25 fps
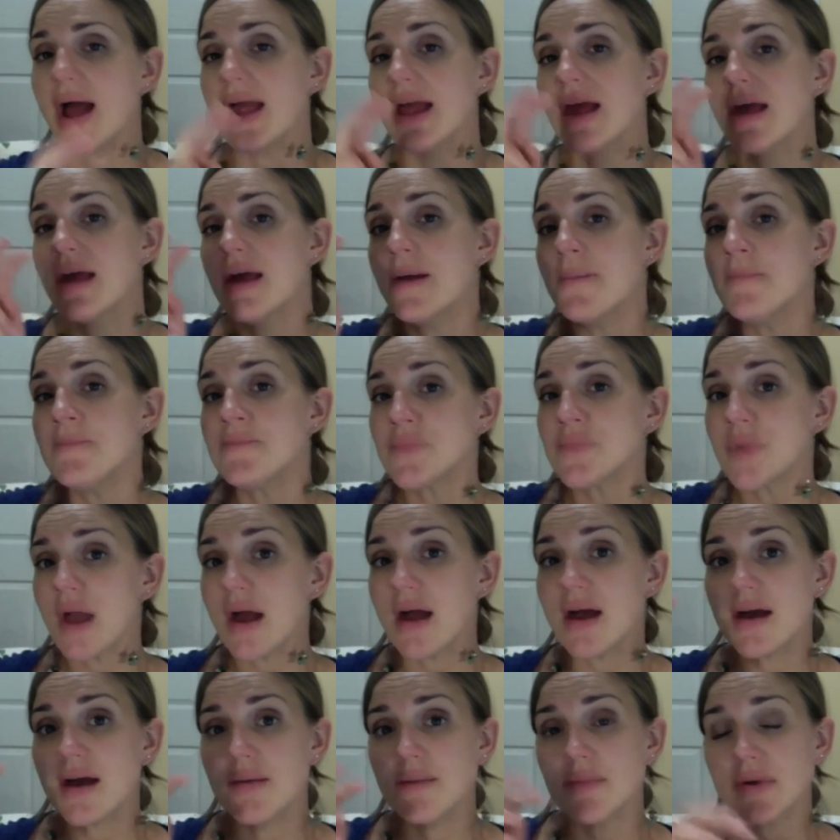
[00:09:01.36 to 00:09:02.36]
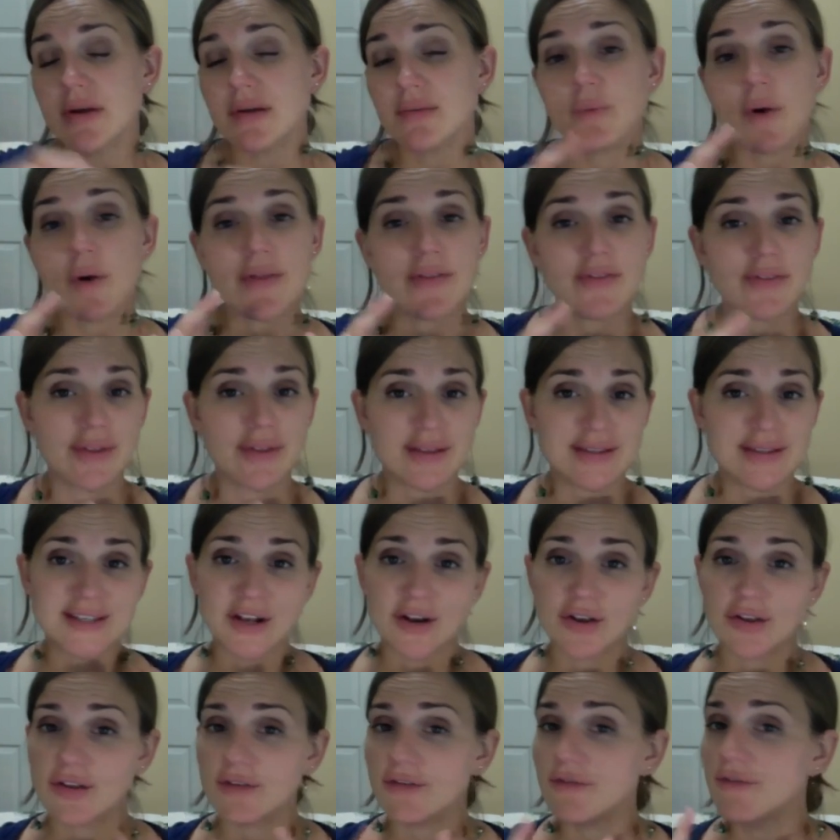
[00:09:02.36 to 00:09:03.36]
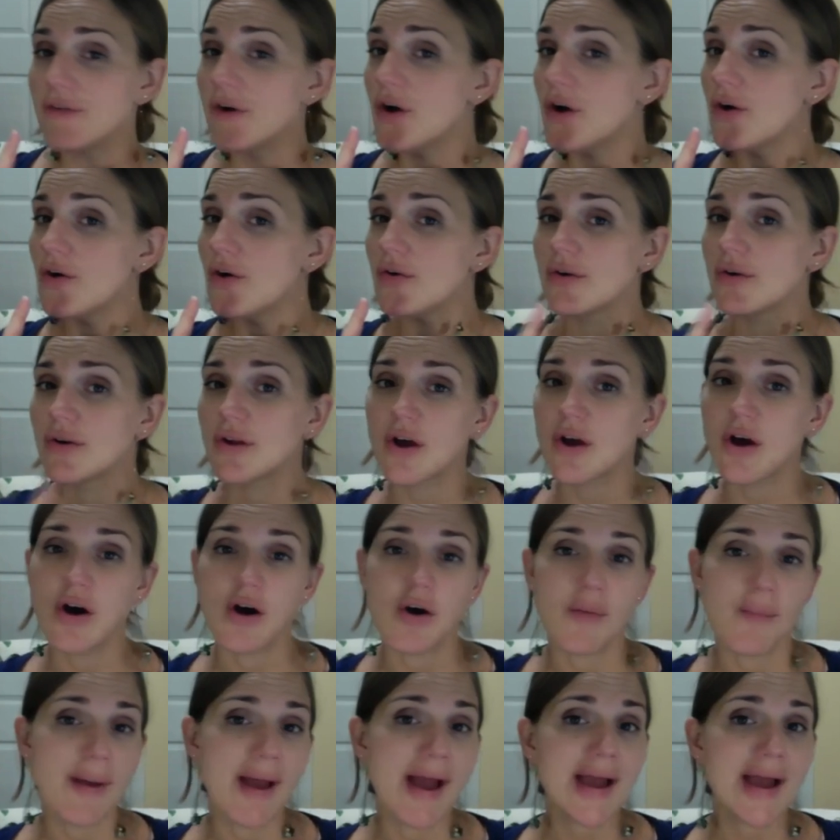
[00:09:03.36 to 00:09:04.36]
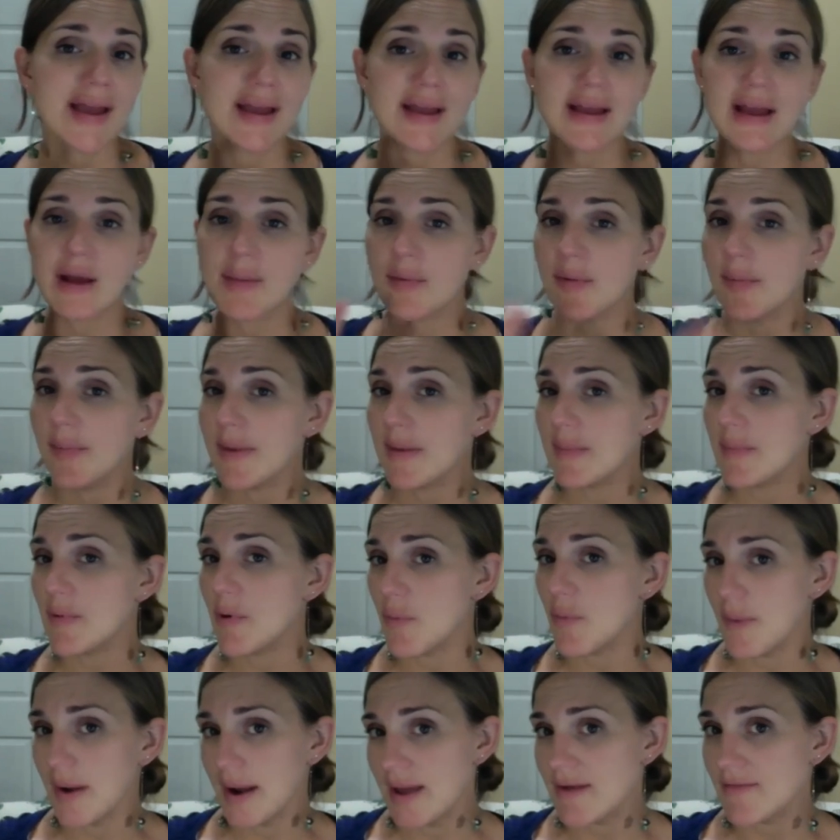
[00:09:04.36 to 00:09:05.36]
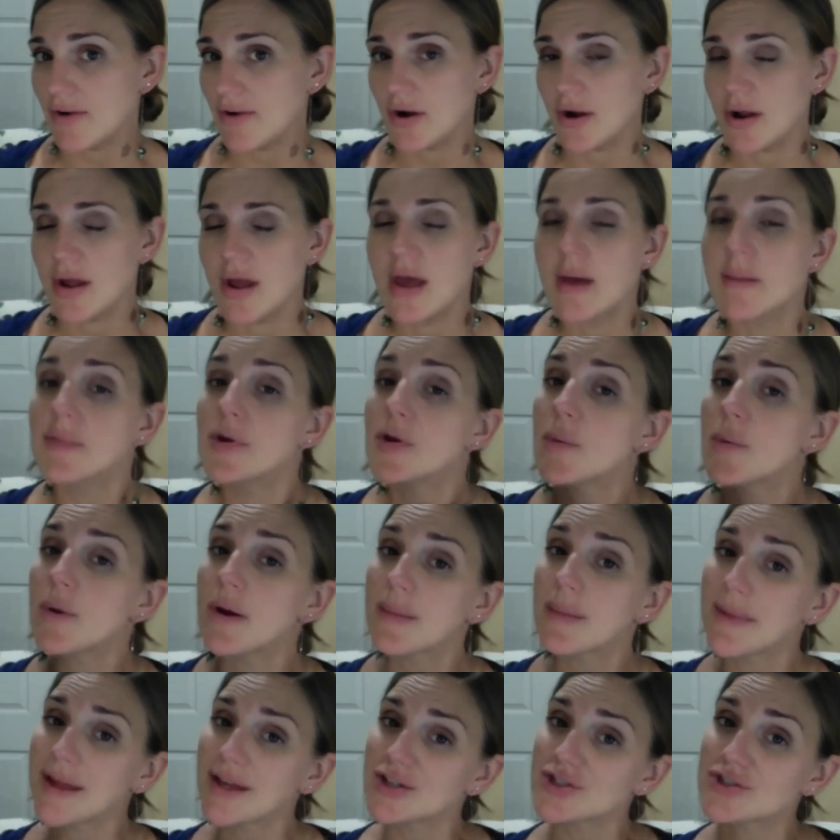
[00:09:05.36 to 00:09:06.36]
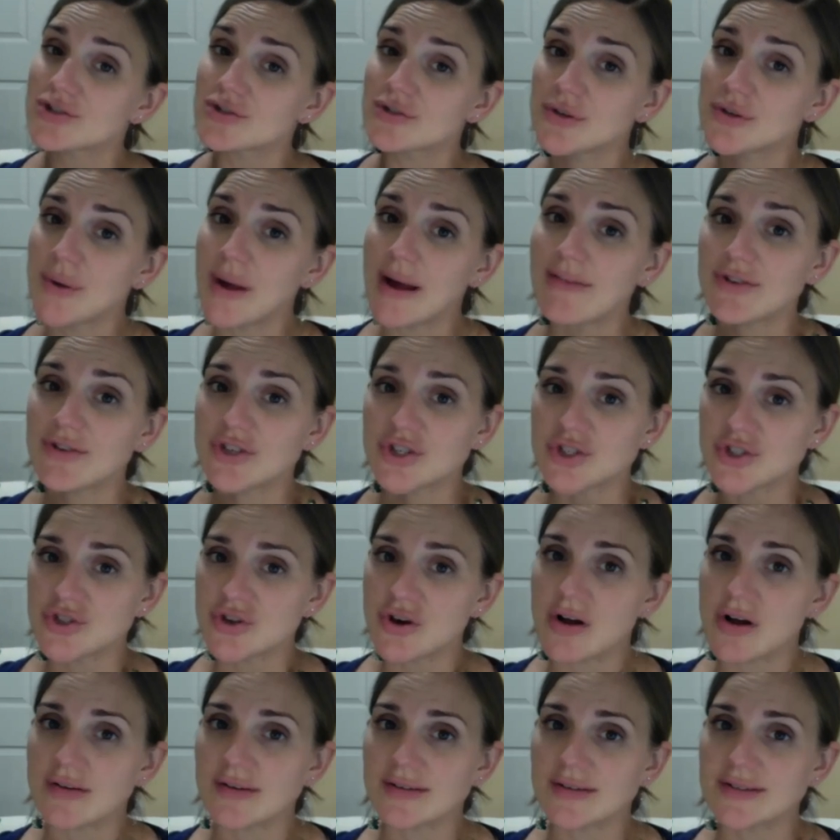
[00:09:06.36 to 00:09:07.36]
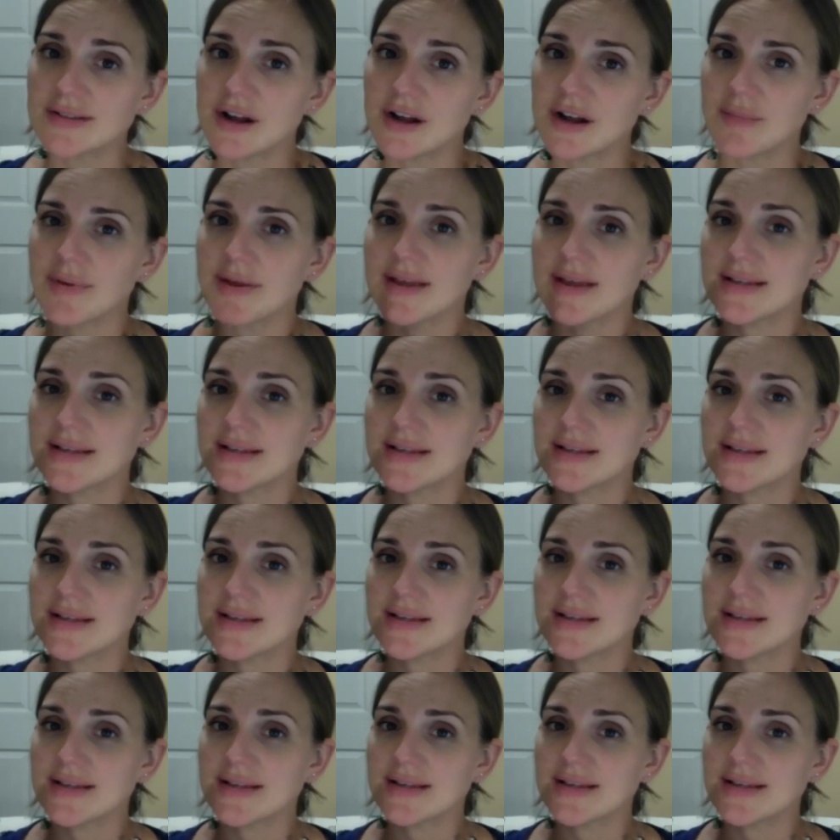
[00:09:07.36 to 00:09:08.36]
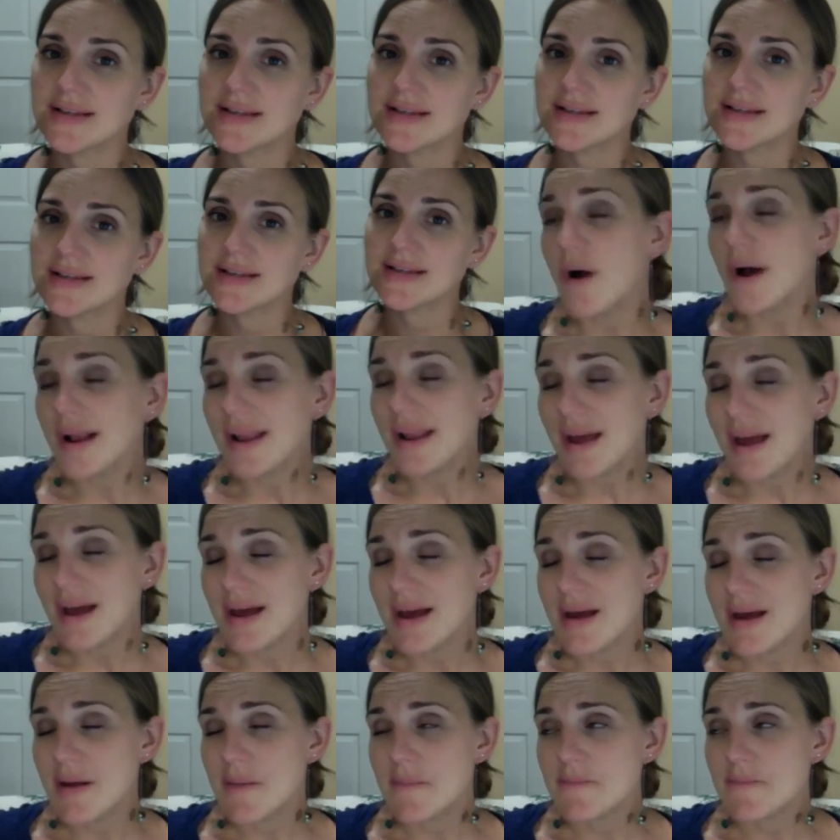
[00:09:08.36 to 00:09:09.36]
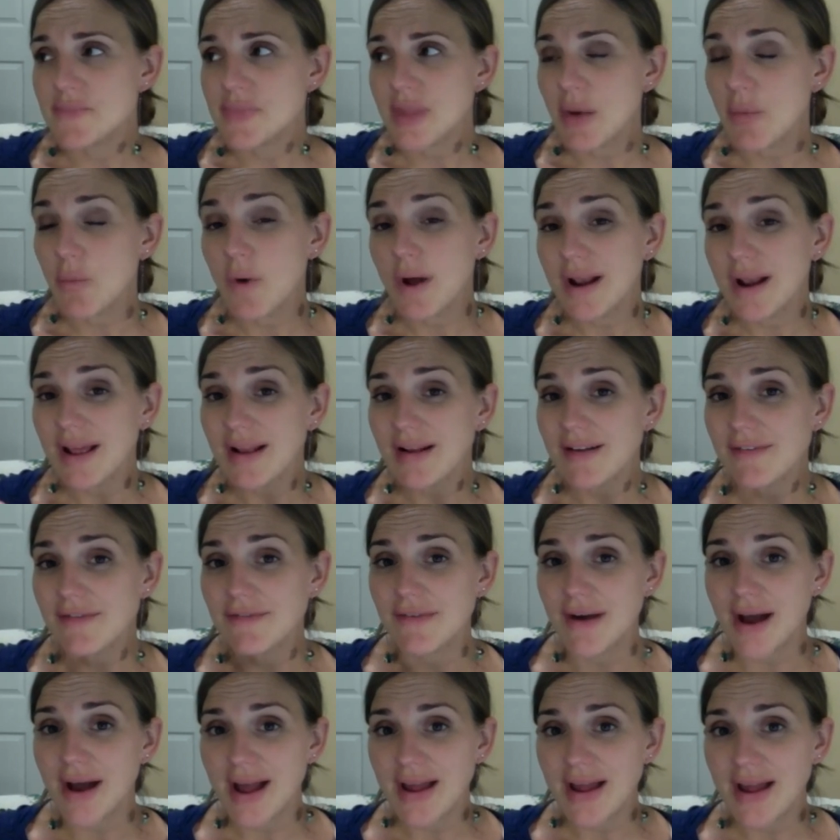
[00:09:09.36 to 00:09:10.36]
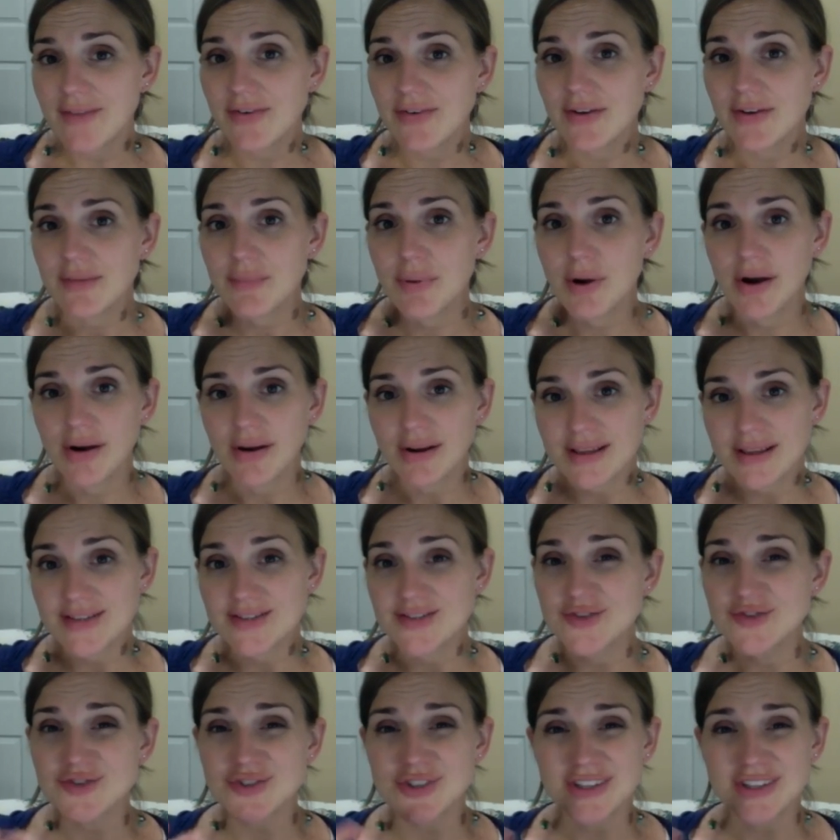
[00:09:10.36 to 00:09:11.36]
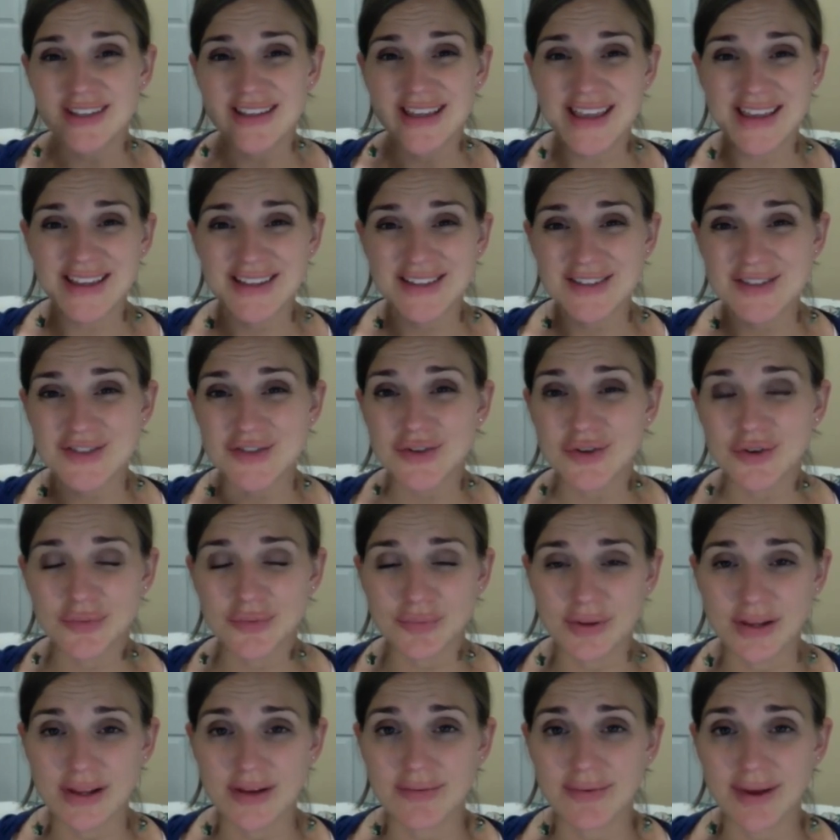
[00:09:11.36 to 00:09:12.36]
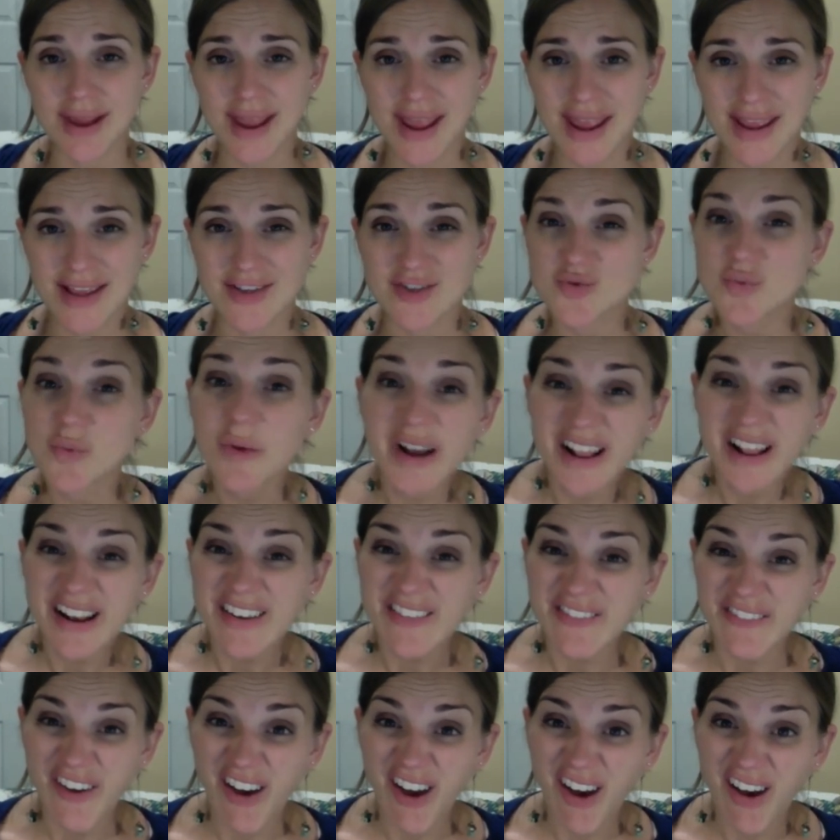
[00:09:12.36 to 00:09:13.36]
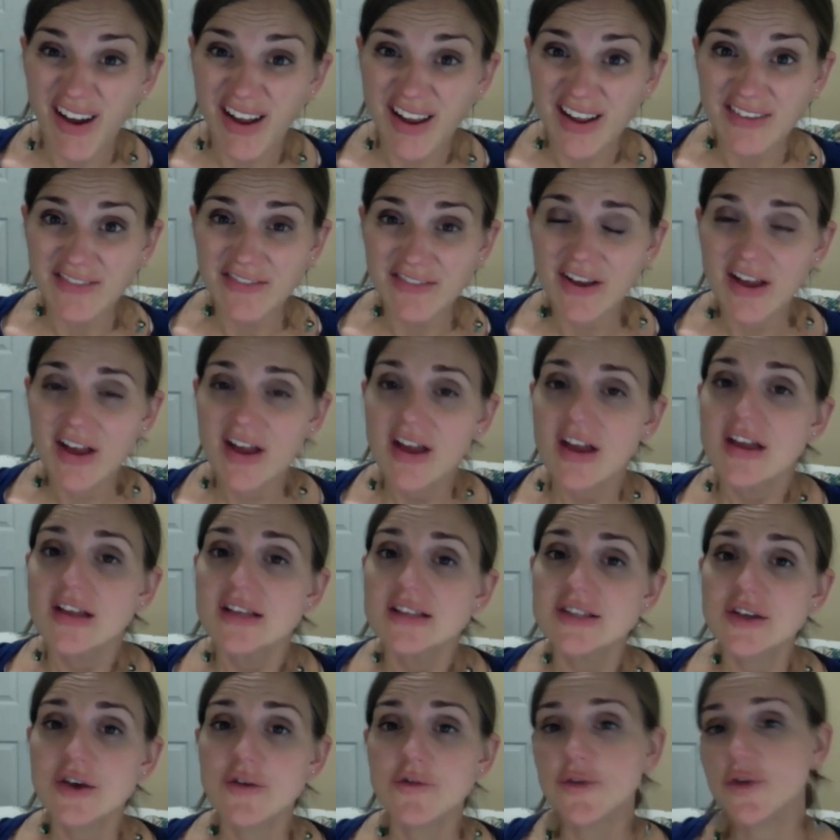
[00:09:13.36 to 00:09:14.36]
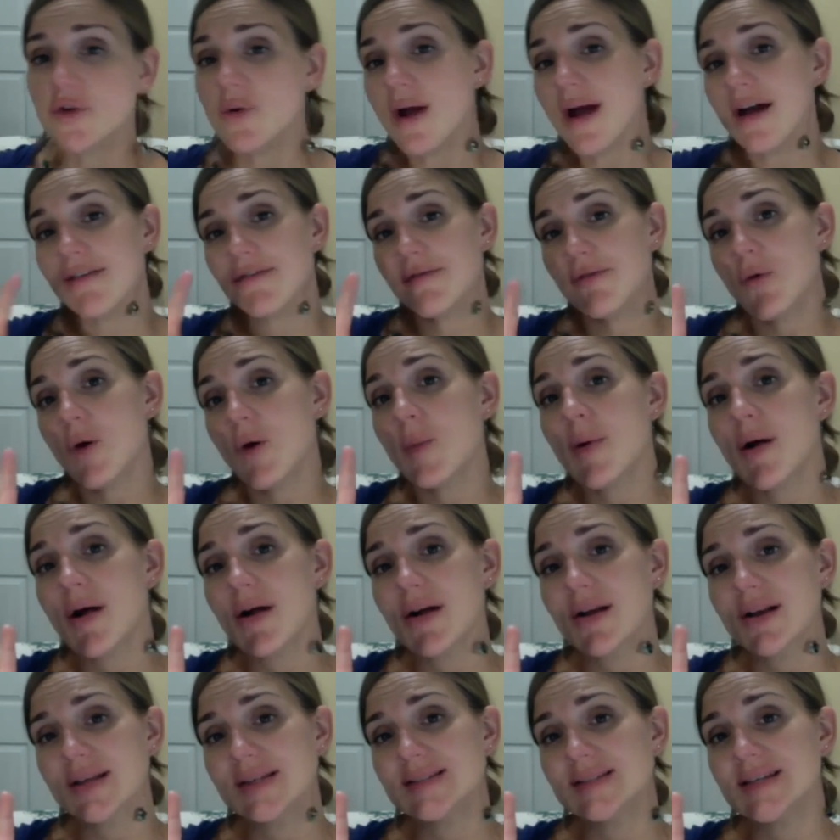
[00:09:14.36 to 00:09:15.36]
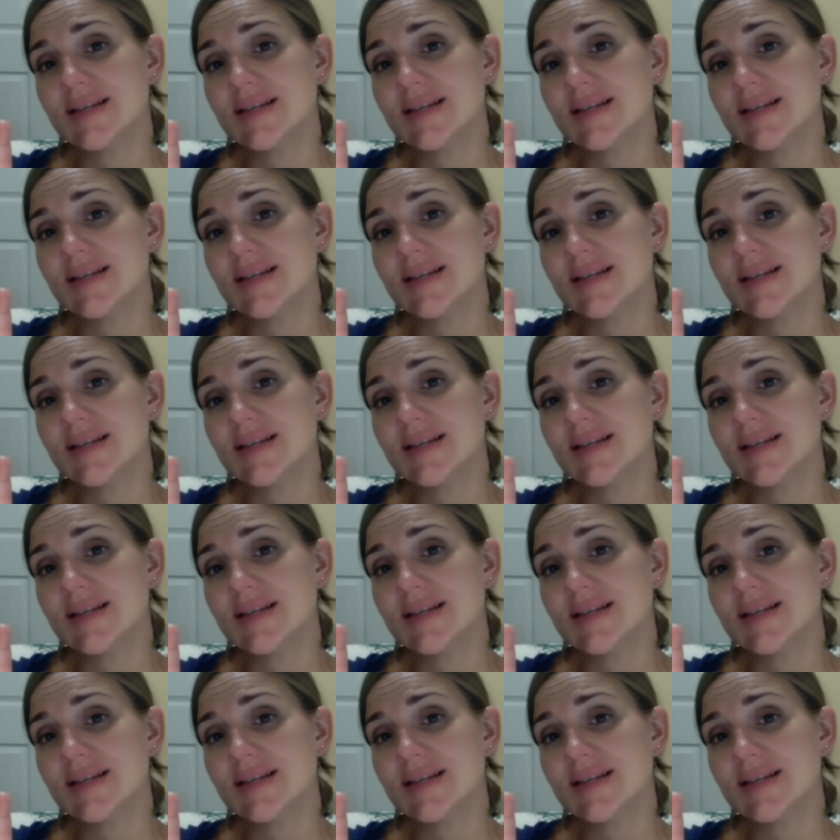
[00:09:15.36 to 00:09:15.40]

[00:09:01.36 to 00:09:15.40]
Whether that's get on the phone, call back a couple people, whatever. But you want to make sure you have a strong start, because one out of 5 parties usually cancel or rearrange. 1 out of 5. So if you have 4 parties dated the first